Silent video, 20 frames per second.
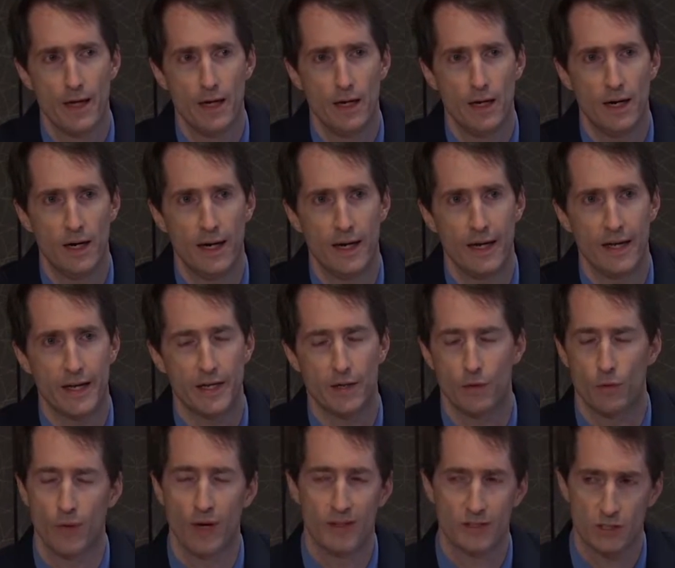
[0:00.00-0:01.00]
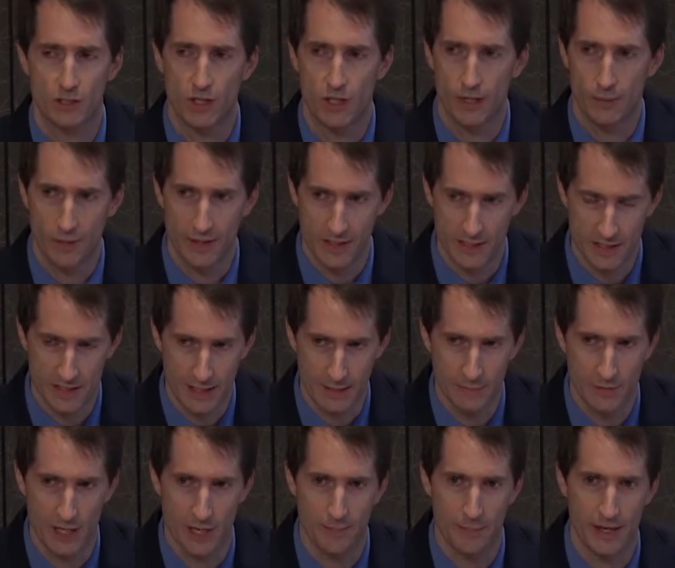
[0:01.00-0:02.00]
I had around starting around the same
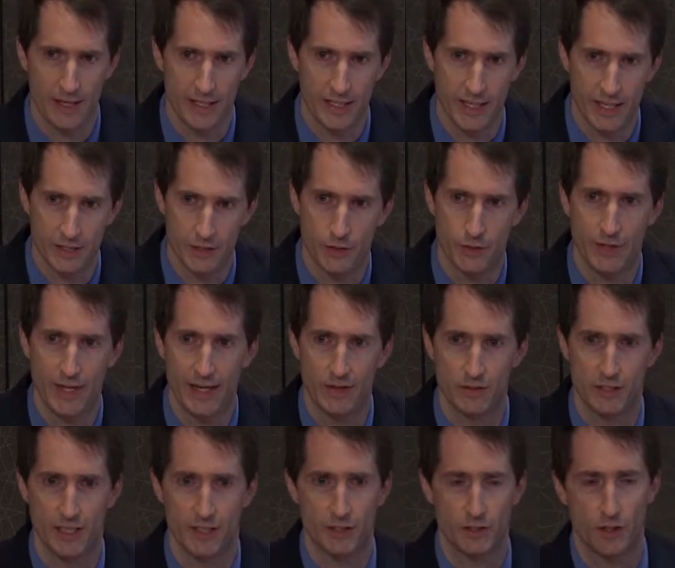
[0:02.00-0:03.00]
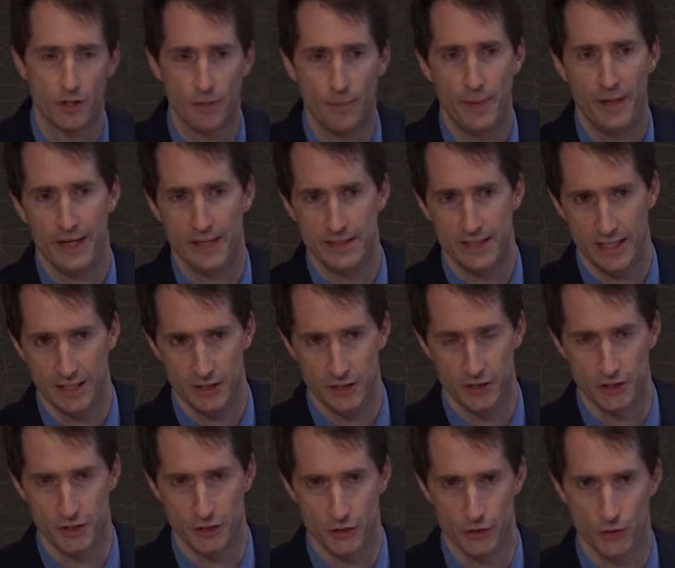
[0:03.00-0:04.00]
time, 99, 2000, I started to pay attention
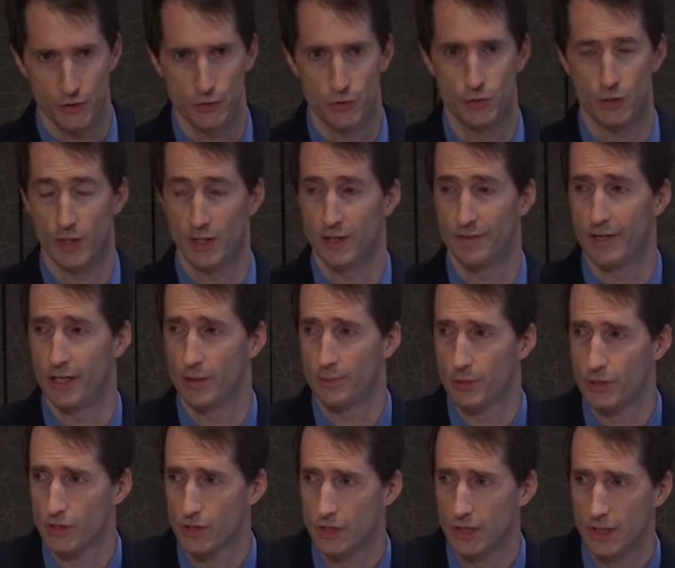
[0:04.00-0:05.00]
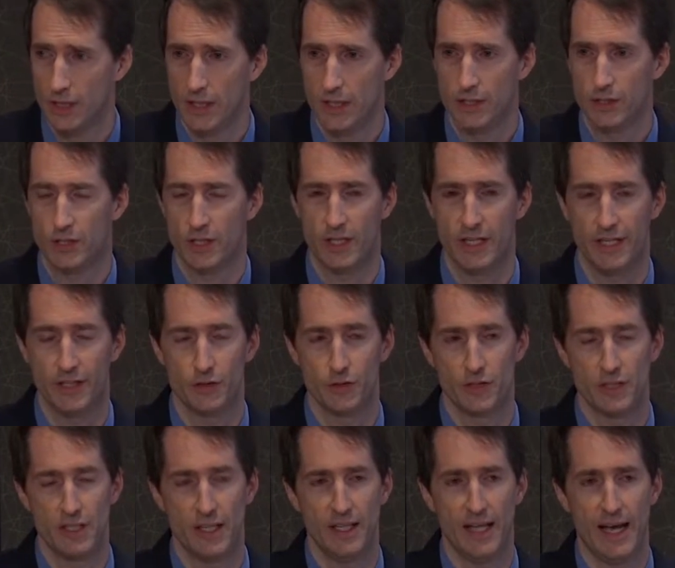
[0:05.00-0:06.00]
to drug developers, took an
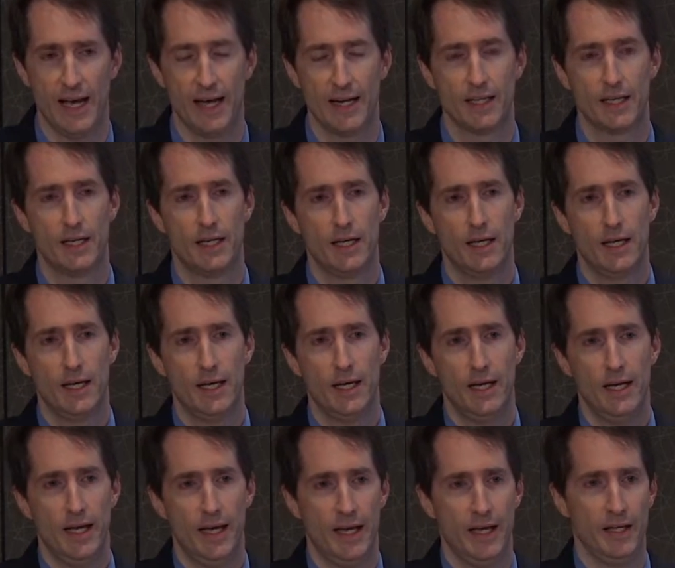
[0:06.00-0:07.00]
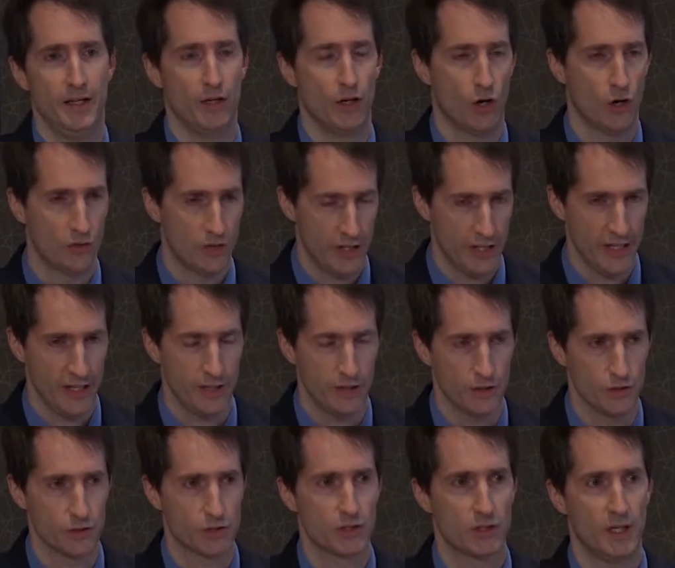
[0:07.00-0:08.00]
interest in that. And over the
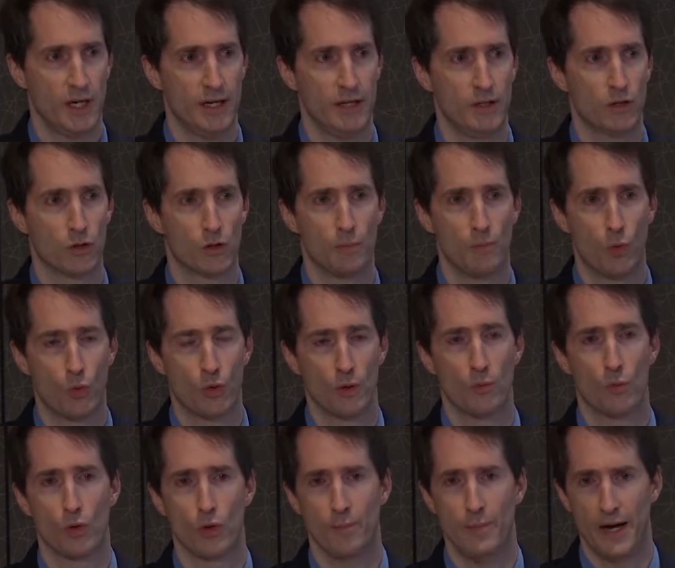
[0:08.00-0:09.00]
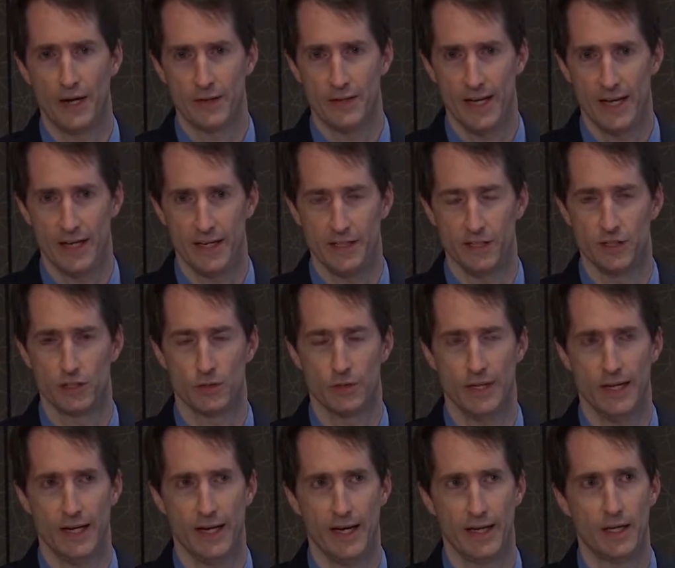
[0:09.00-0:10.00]
years, I learned more and more about that industry,
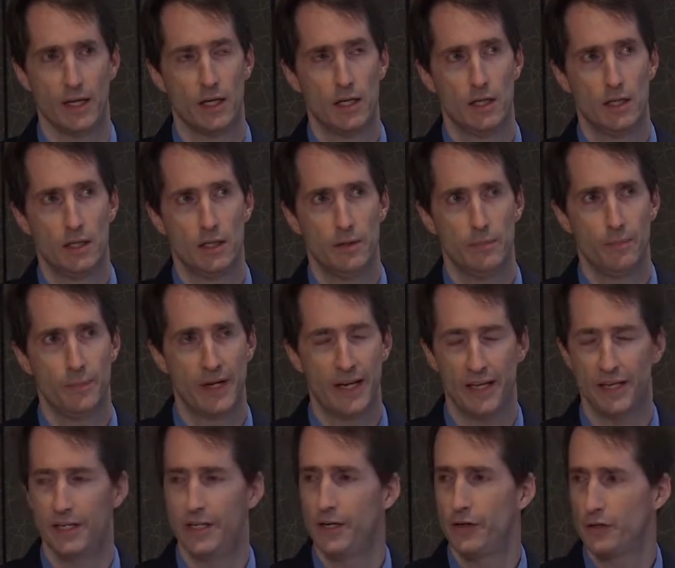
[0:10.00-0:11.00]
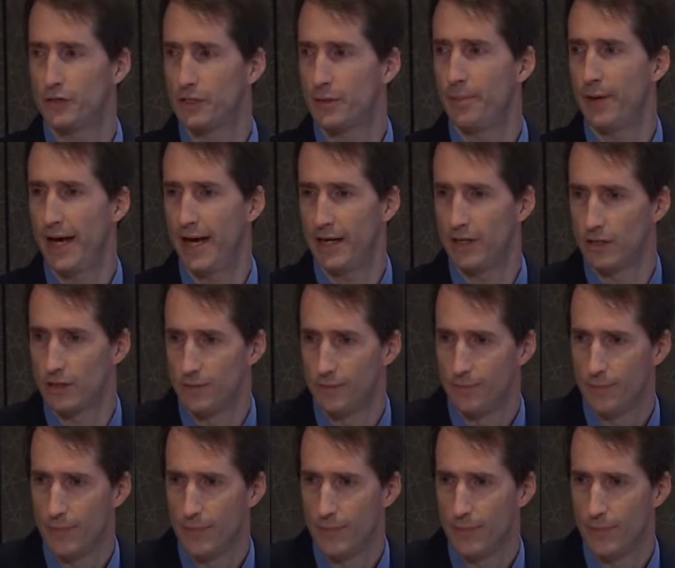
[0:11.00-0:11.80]
and I began to notice a pattern